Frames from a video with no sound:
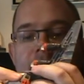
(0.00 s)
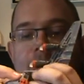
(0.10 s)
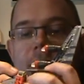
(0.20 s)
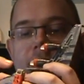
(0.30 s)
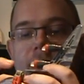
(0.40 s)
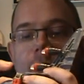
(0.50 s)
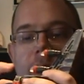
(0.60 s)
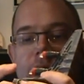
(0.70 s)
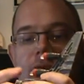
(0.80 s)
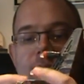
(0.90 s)
the way you
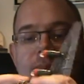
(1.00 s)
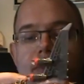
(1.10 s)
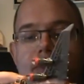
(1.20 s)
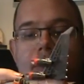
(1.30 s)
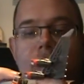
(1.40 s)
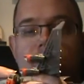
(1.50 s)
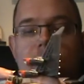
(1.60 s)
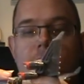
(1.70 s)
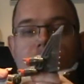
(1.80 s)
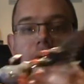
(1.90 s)
want them.
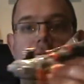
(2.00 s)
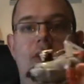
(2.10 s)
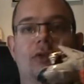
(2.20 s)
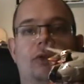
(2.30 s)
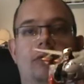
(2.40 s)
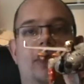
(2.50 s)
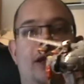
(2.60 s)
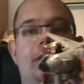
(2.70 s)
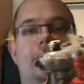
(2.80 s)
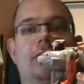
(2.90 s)
So you
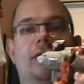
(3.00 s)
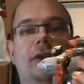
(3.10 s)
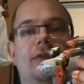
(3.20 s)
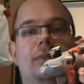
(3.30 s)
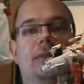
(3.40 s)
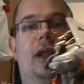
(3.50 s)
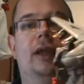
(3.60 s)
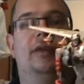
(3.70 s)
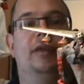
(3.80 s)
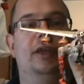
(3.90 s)
could leave them
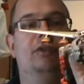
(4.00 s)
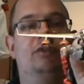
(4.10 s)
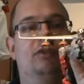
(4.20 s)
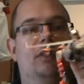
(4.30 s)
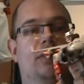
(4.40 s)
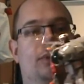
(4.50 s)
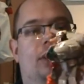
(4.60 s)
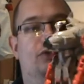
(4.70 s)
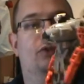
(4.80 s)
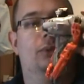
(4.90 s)
like this,
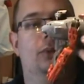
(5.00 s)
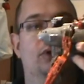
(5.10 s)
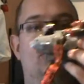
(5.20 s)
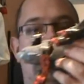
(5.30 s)
also works